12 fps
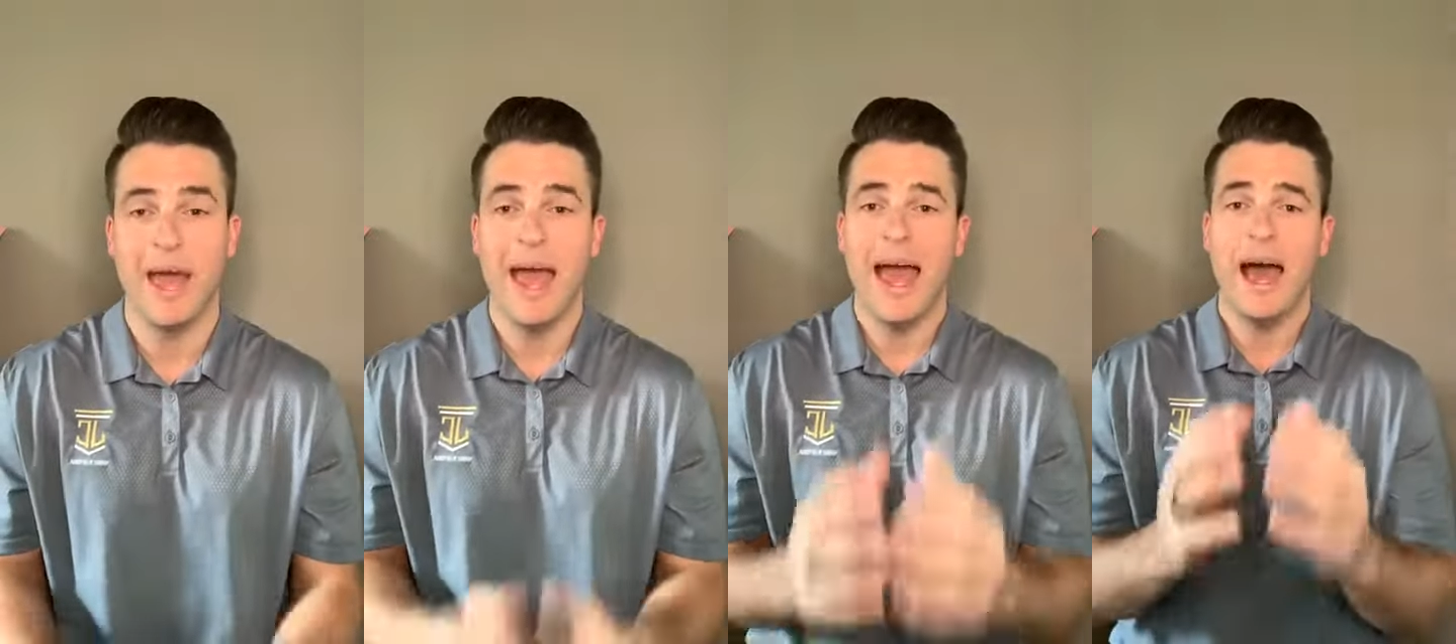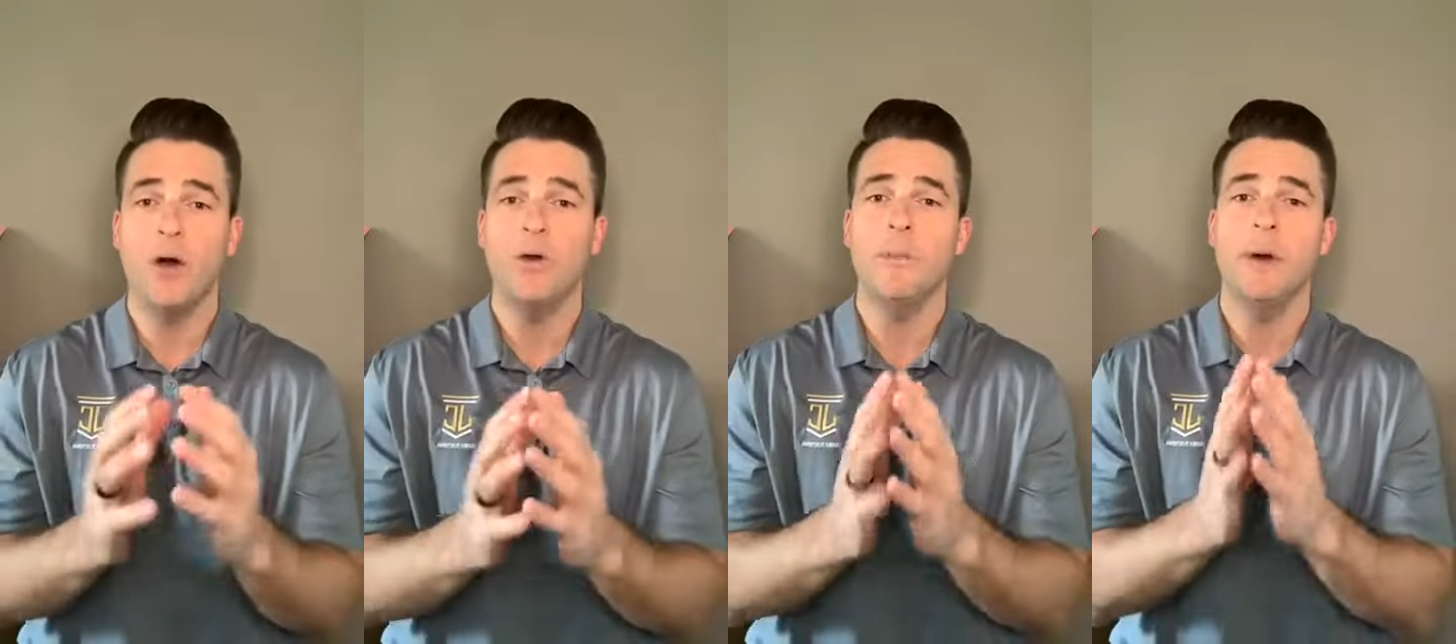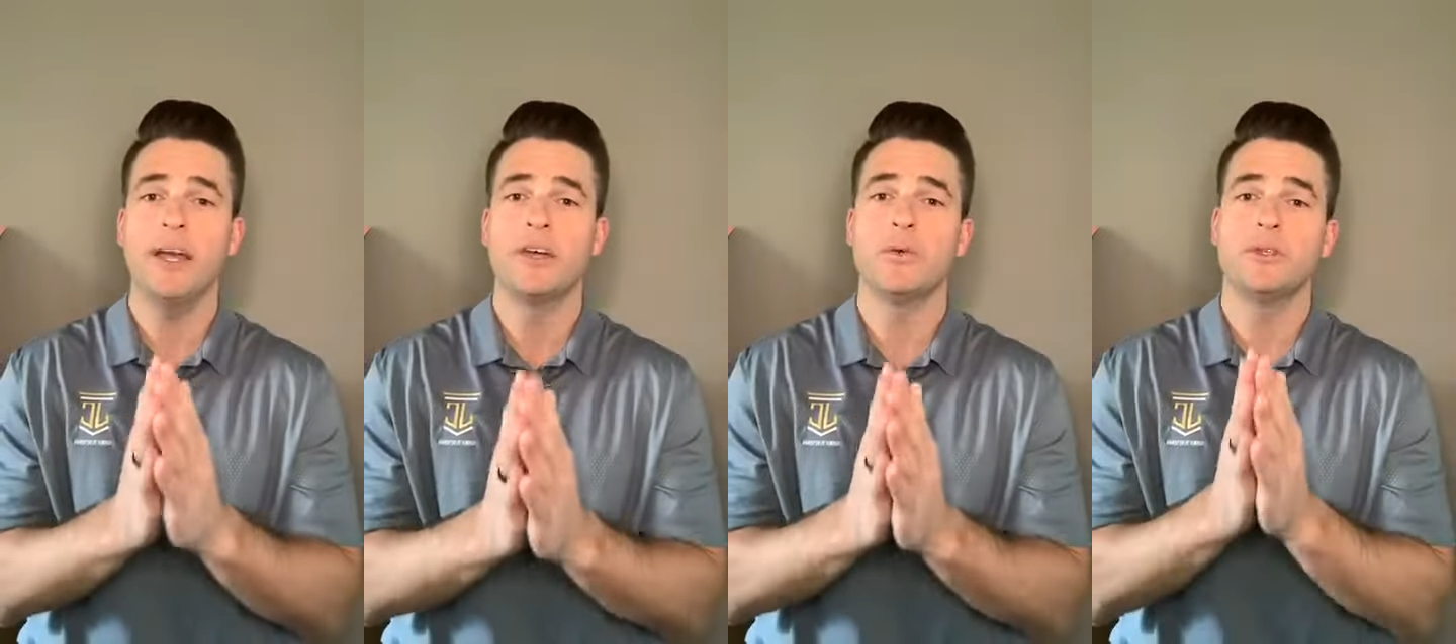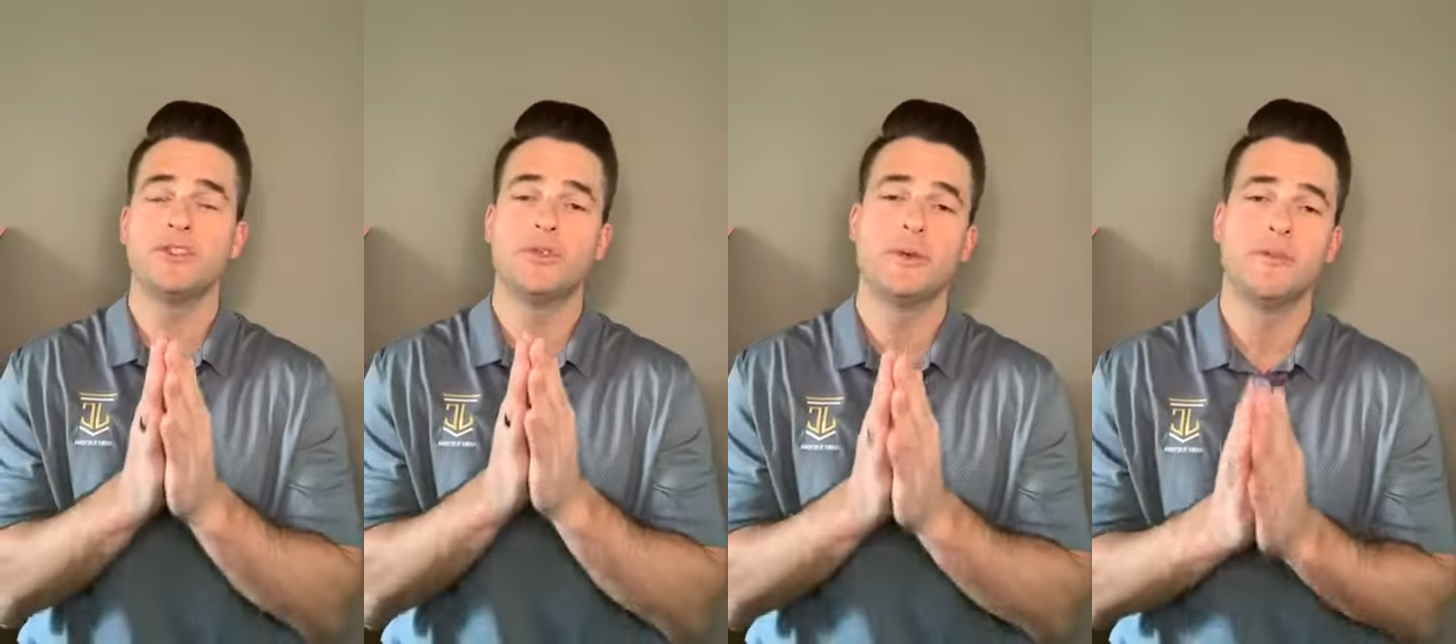How am I going
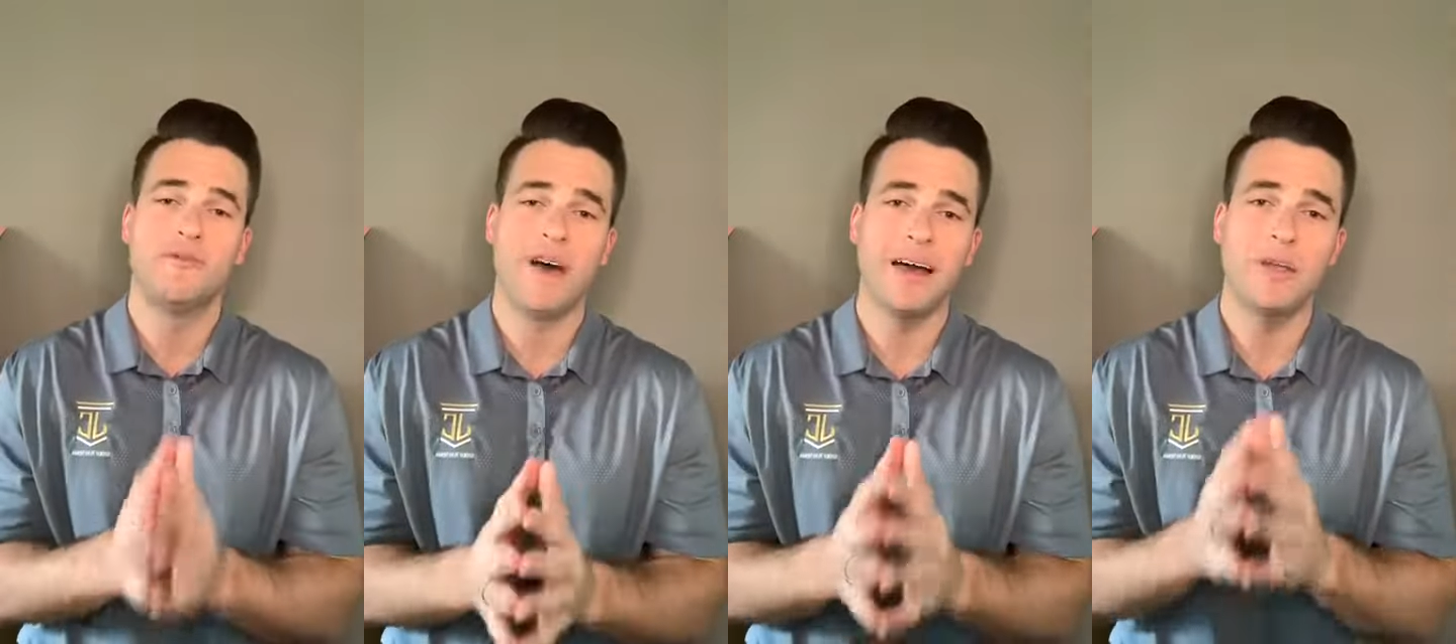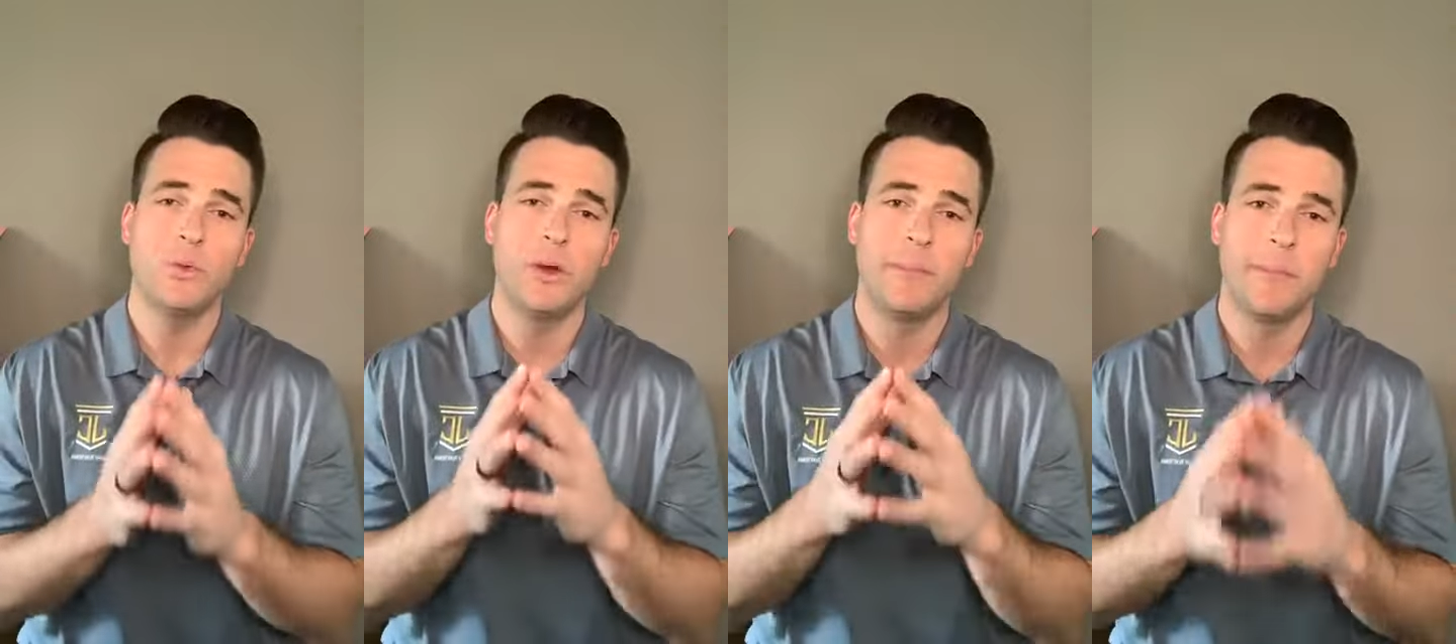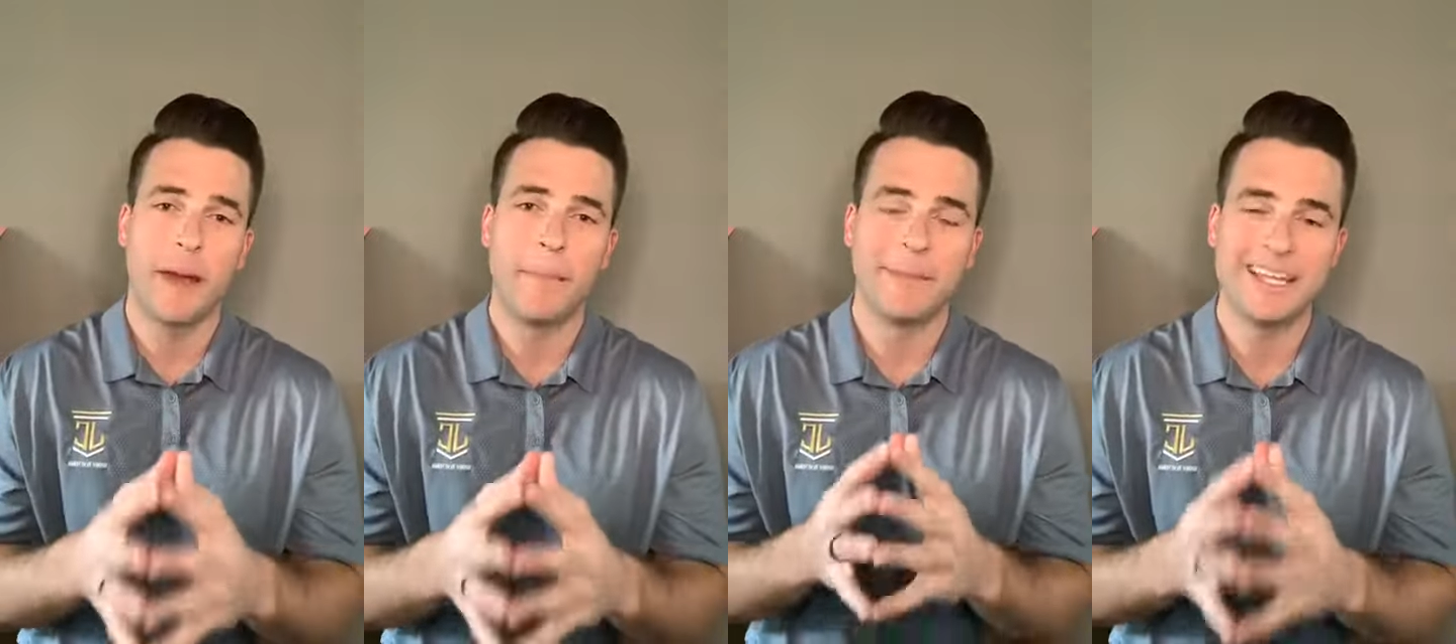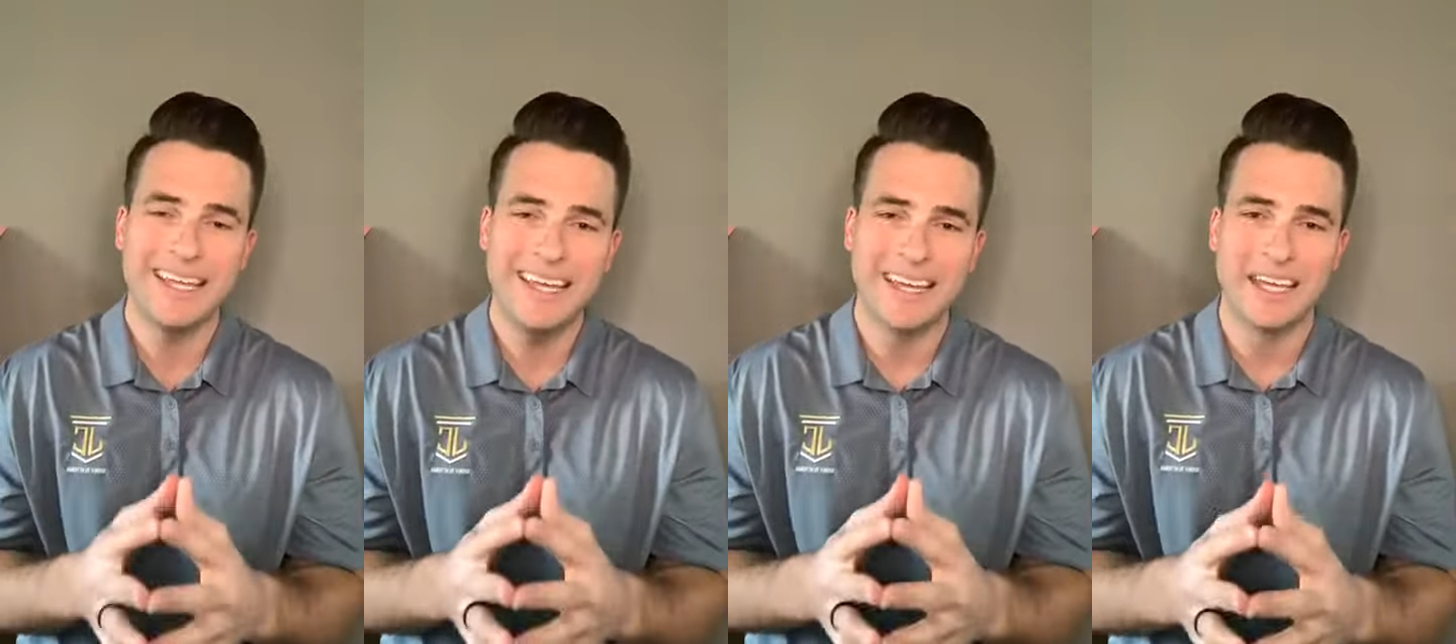to evaluate my
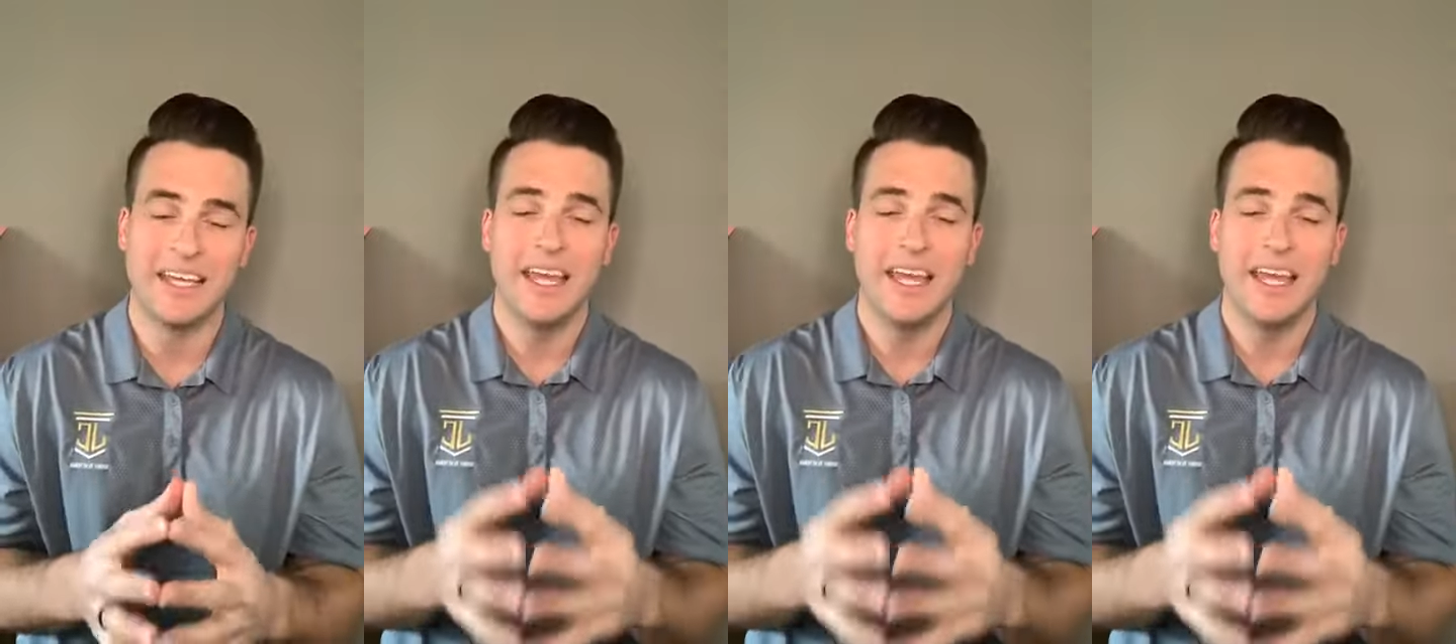plan?